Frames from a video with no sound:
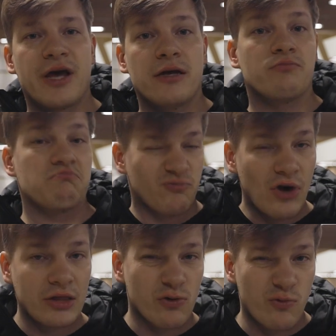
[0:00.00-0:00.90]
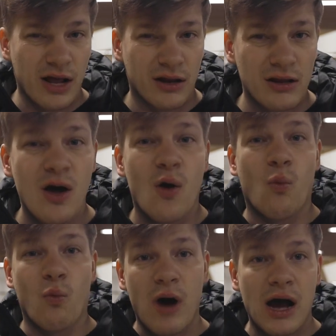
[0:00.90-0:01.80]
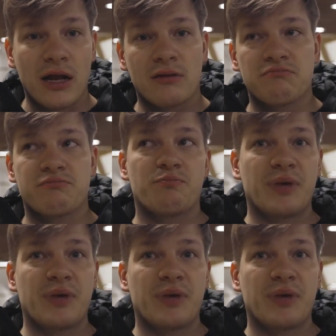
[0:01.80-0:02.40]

paid rather well while